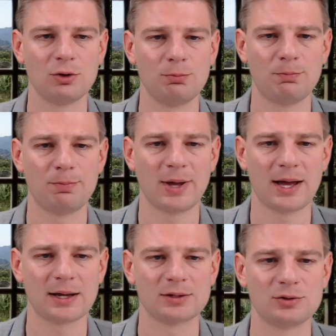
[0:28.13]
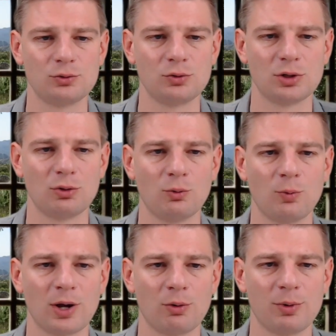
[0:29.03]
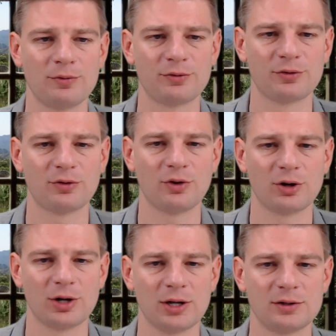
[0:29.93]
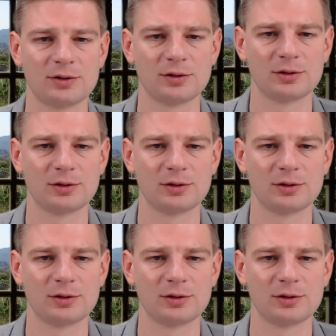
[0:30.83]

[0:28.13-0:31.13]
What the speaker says: go back to where we've started.